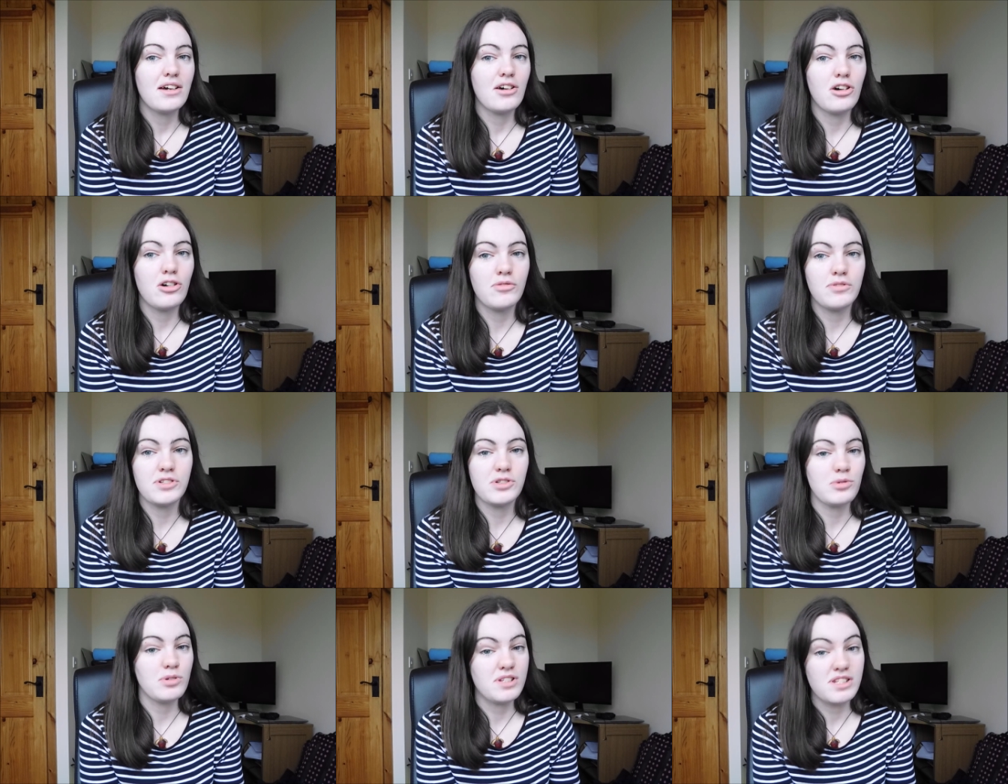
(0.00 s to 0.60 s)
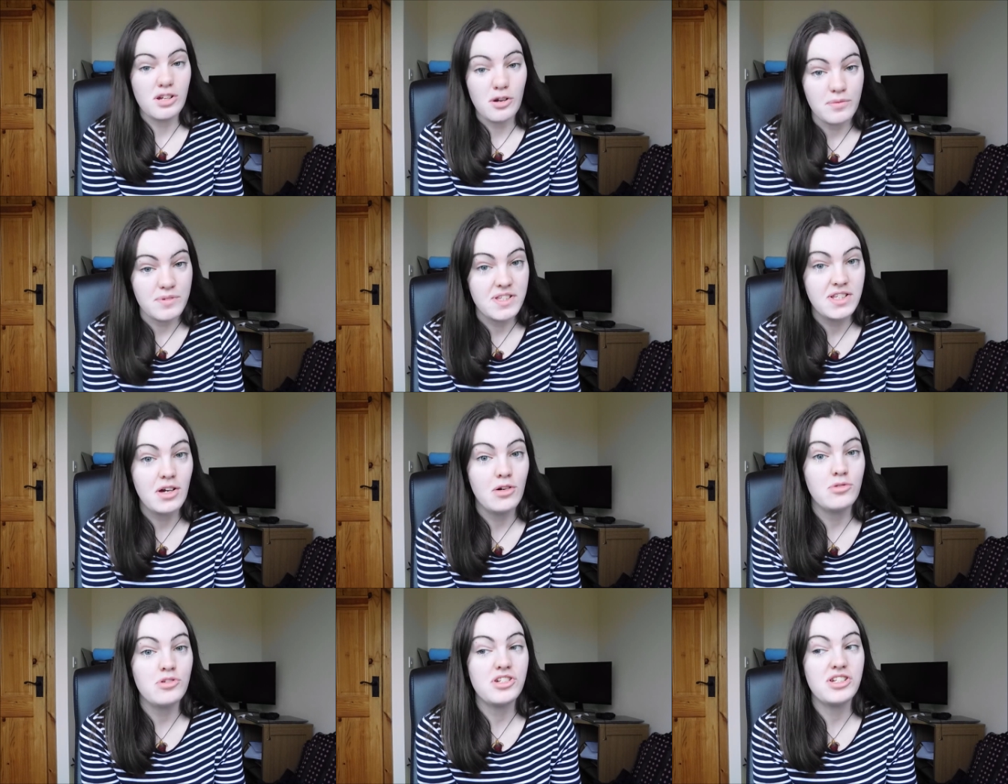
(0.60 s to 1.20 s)
over towards Nova
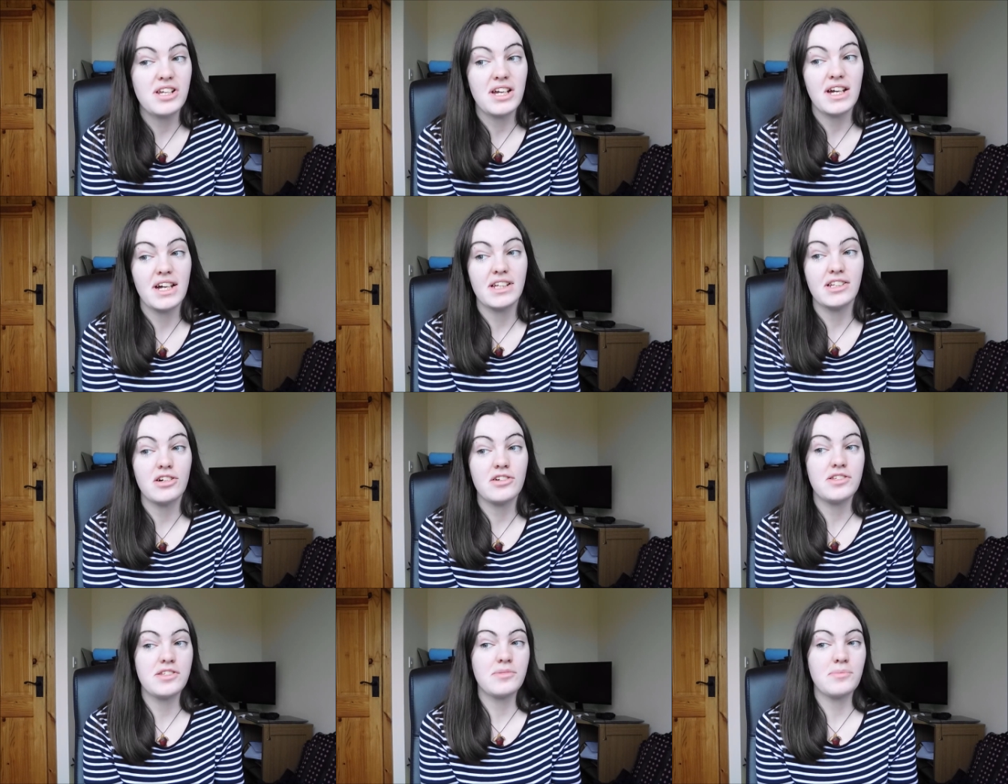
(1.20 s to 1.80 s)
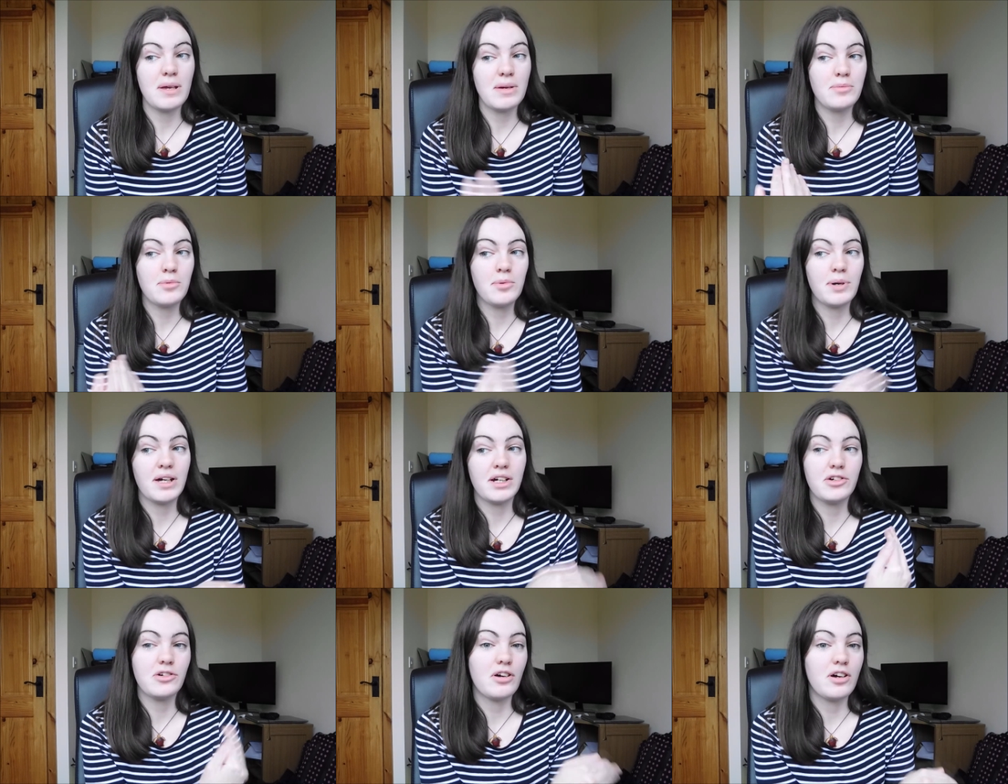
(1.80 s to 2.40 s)
Scotia and also make my
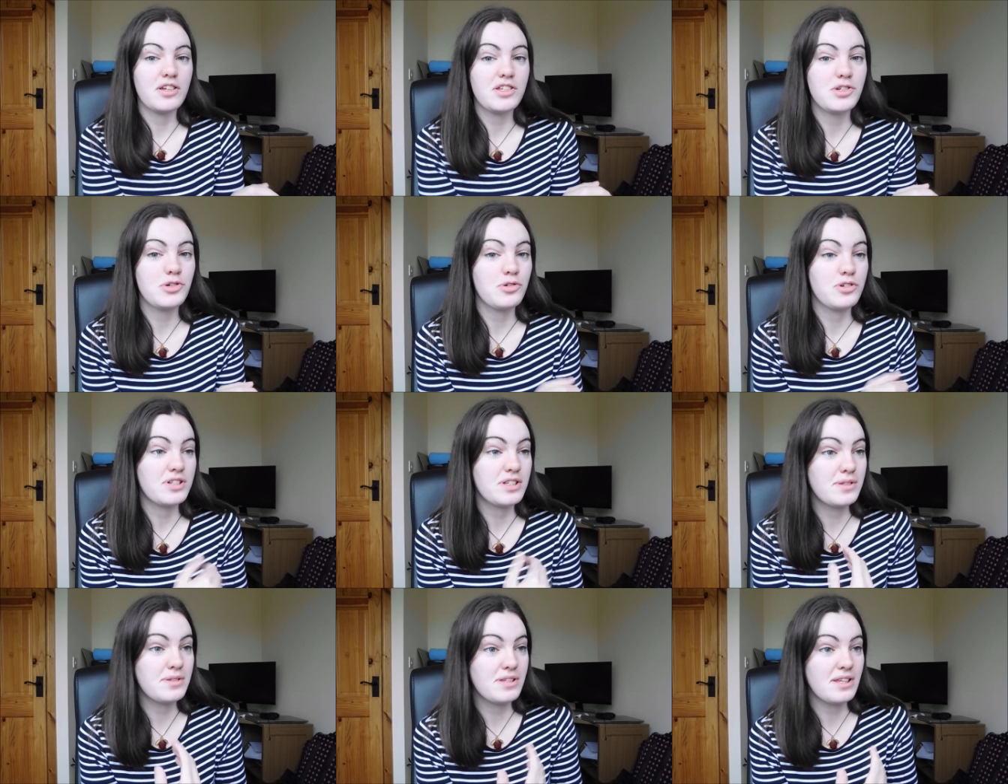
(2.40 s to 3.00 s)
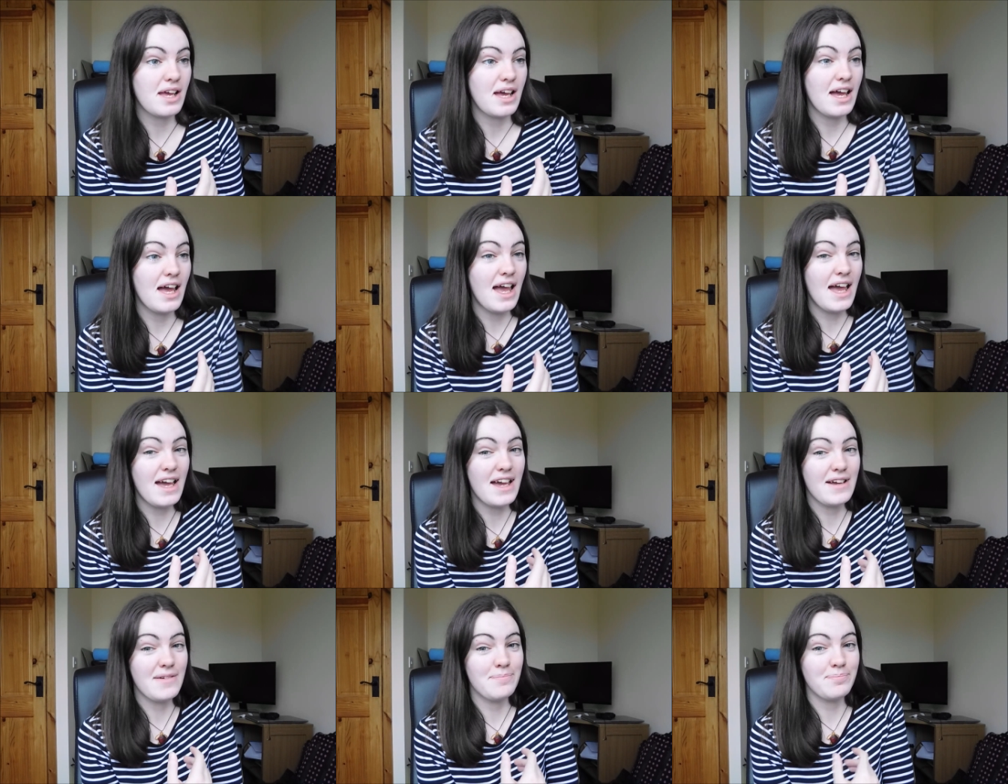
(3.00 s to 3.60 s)
way across towards
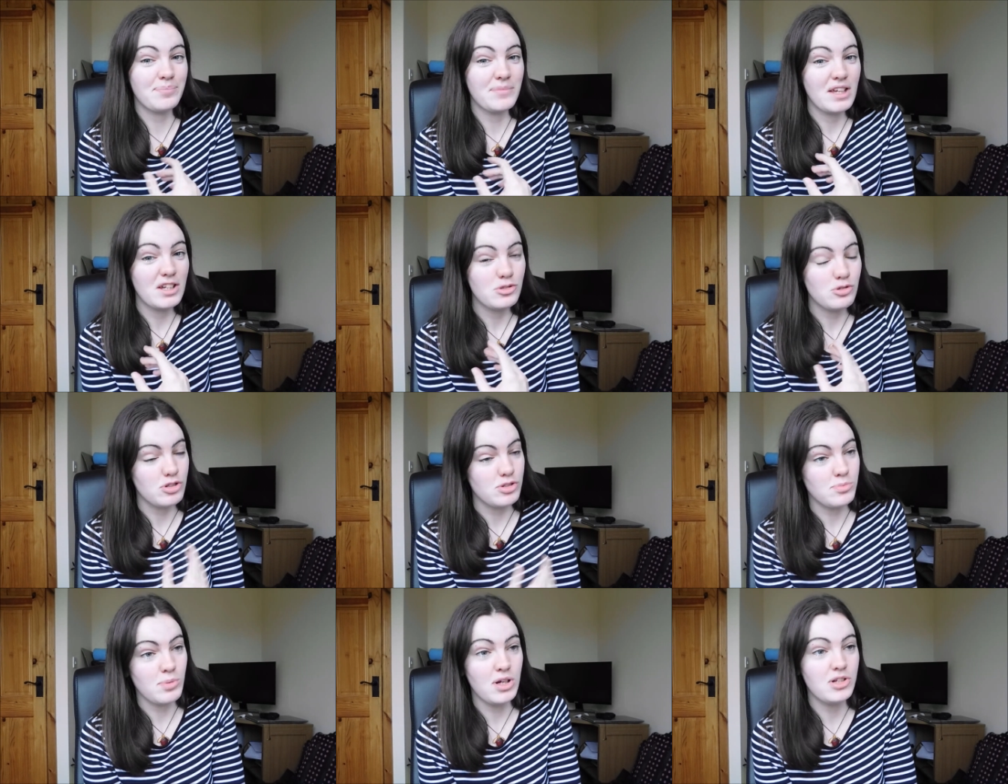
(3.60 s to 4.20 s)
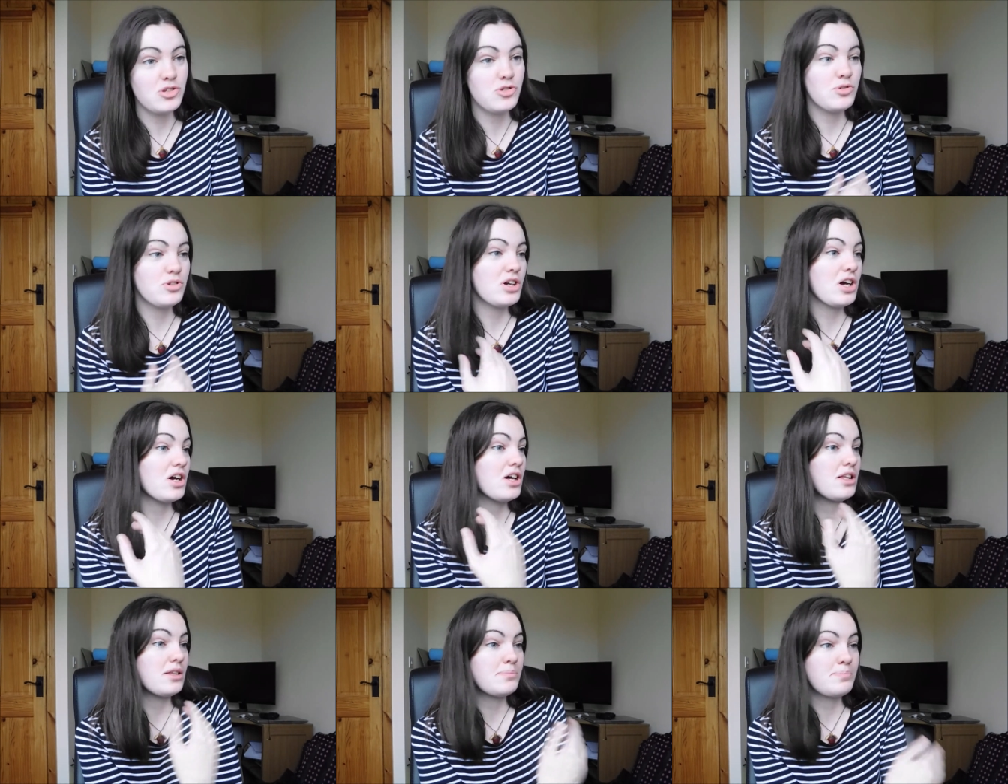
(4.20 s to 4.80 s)
um, towards
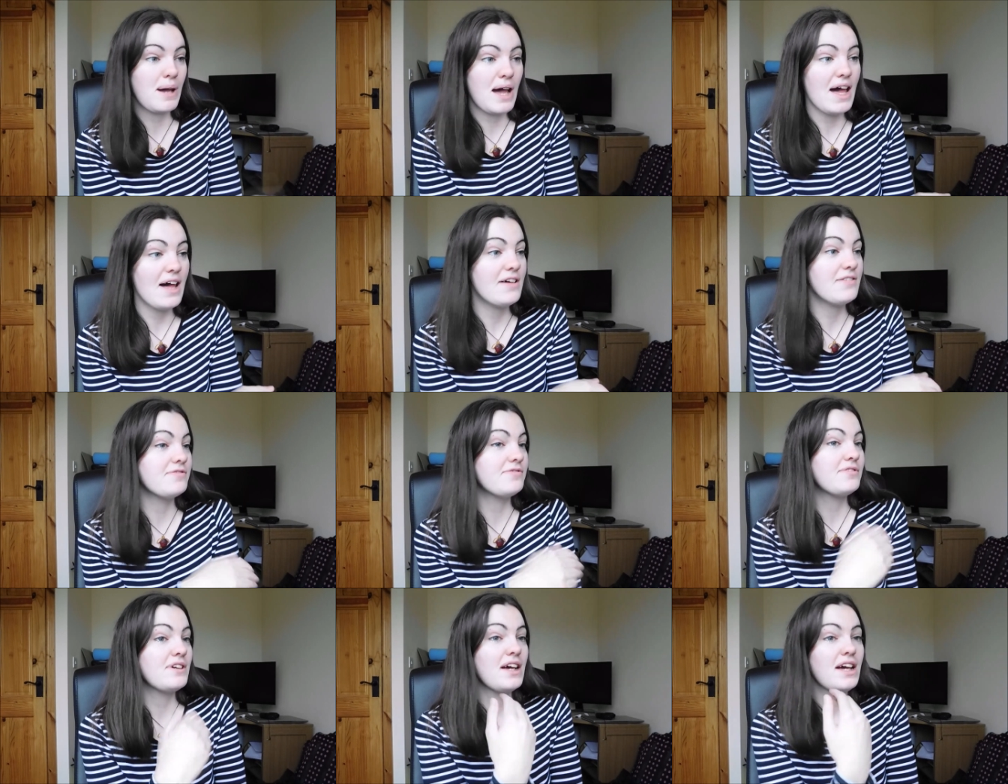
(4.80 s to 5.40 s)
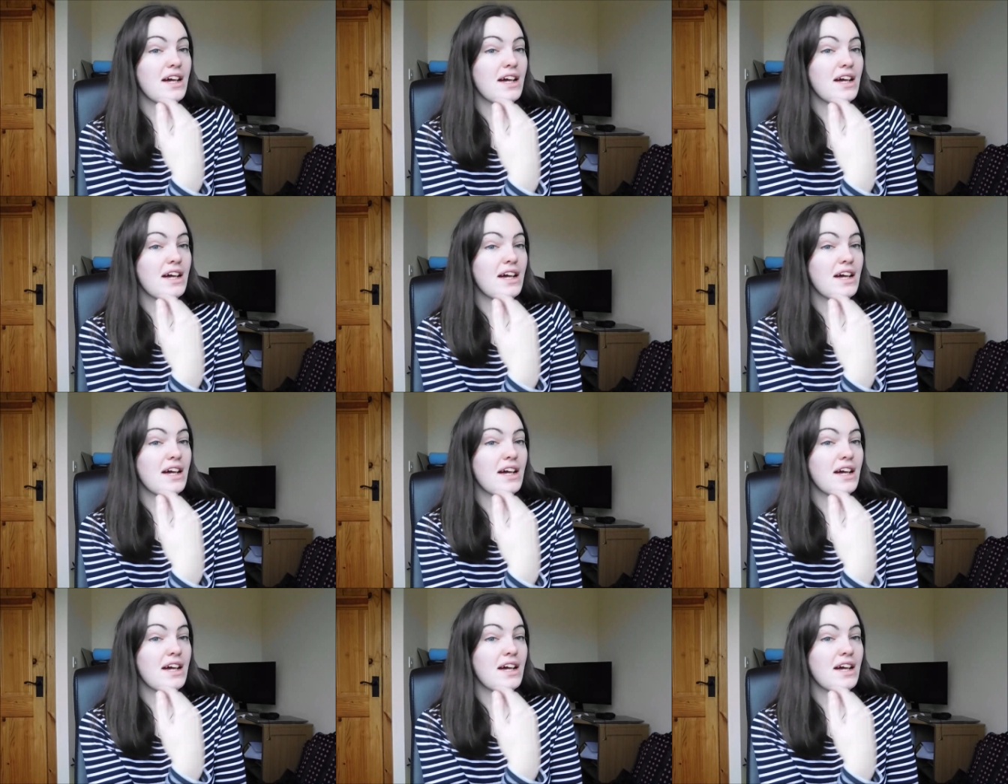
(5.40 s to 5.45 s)
Montreal, Banff